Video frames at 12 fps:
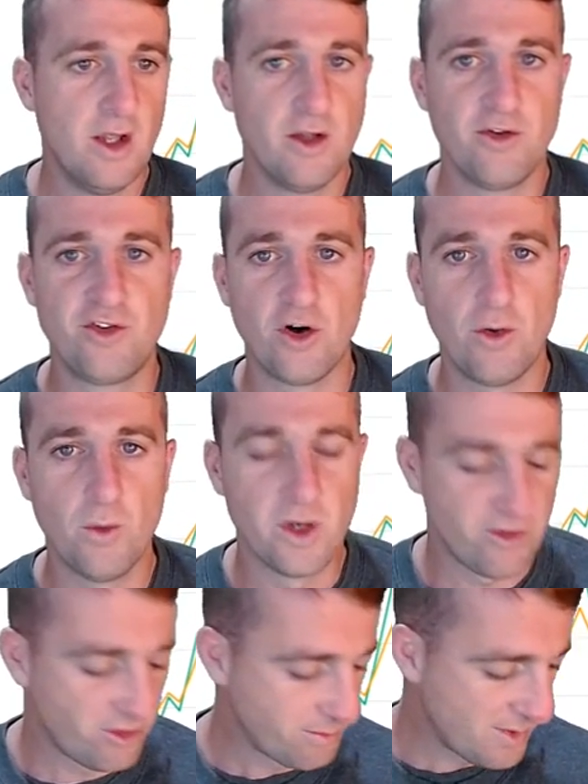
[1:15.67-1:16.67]
DOT,
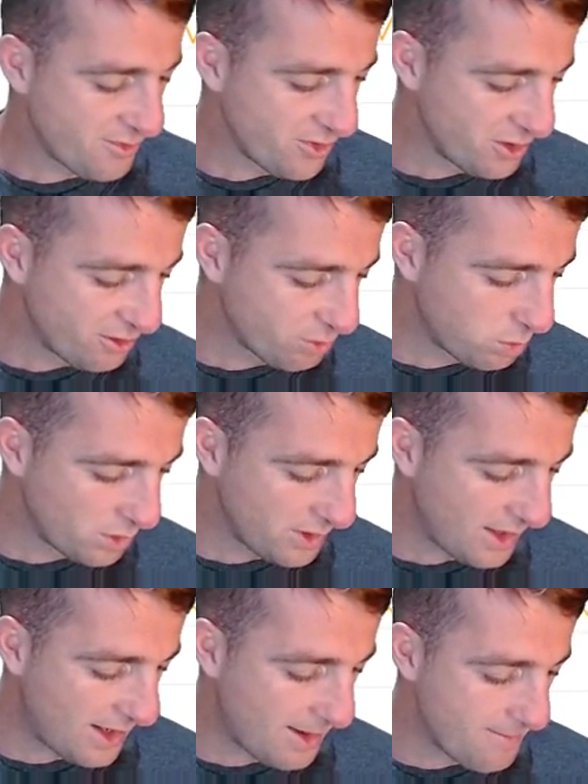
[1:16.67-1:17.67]
which is my first
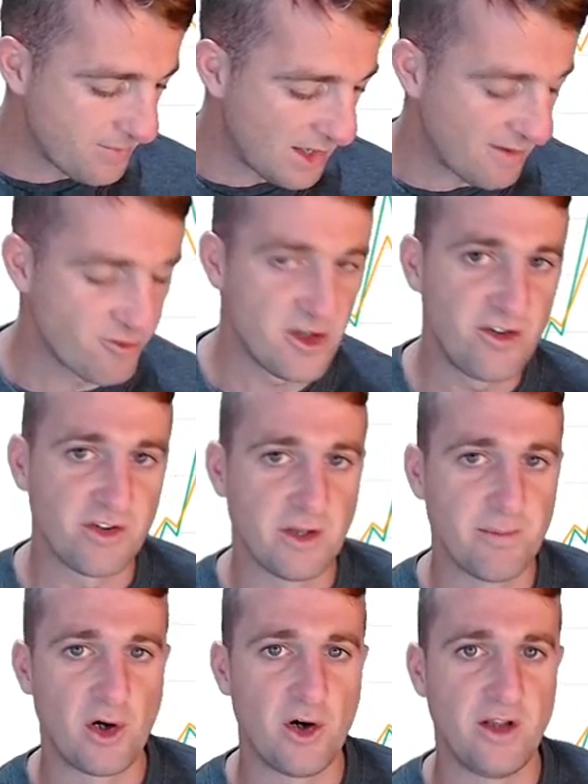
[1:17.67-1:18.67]
one. I've recently
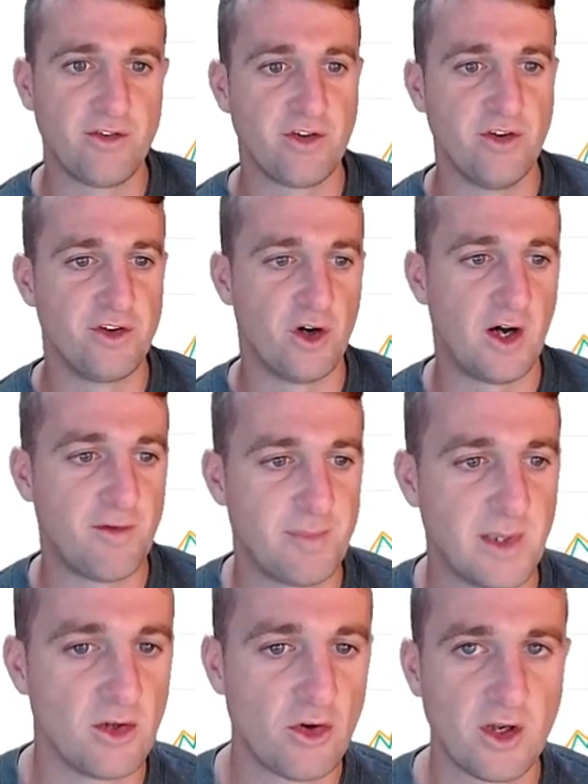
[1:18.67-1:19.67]
bought into DOT. I've
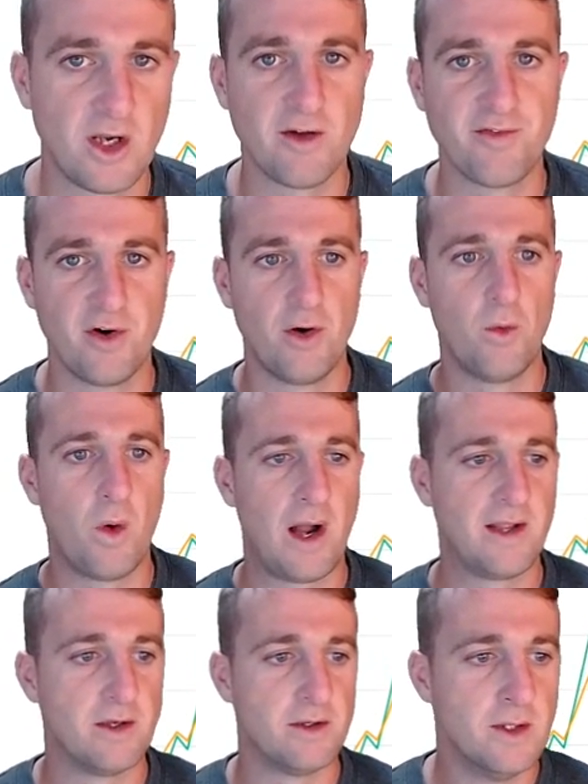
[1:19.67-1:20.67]
been looking at it for a
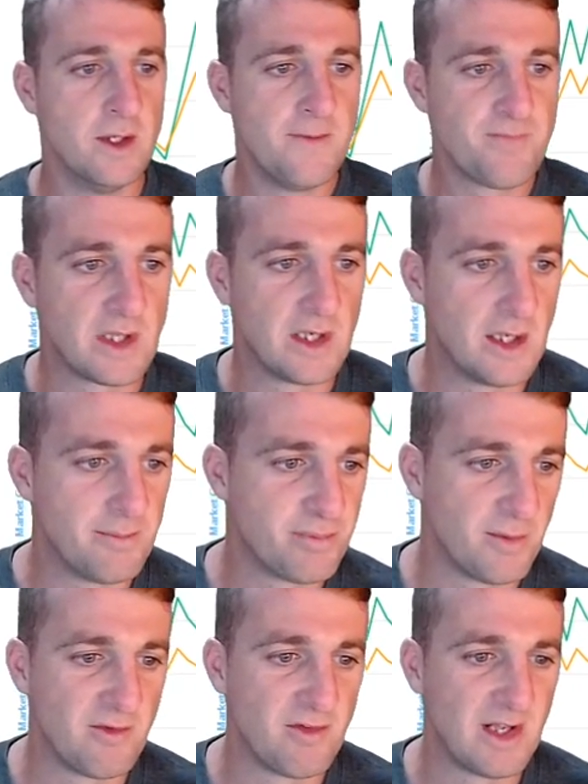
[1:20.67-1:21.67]
while,
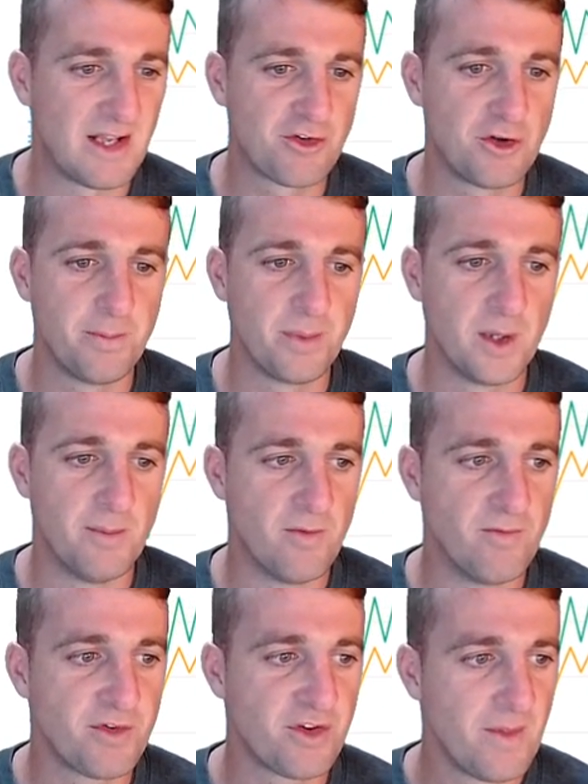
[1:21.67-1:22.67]
probably the last couple of
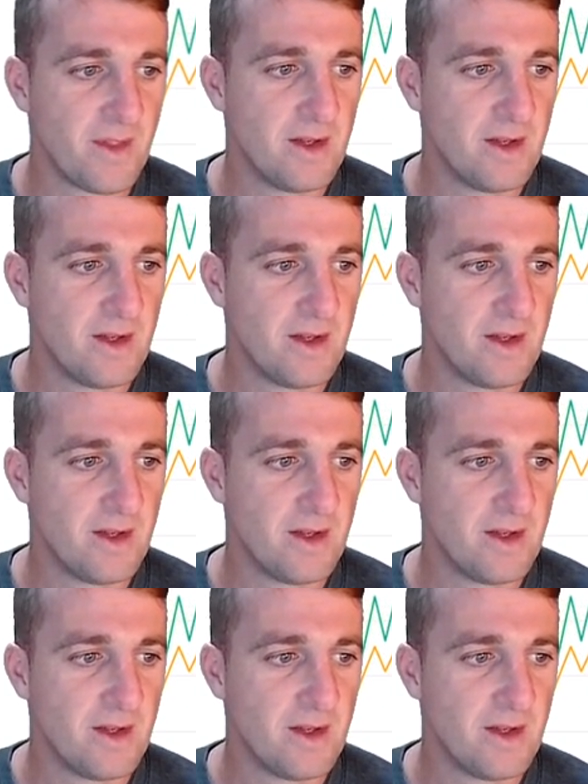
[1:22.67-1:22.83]
months.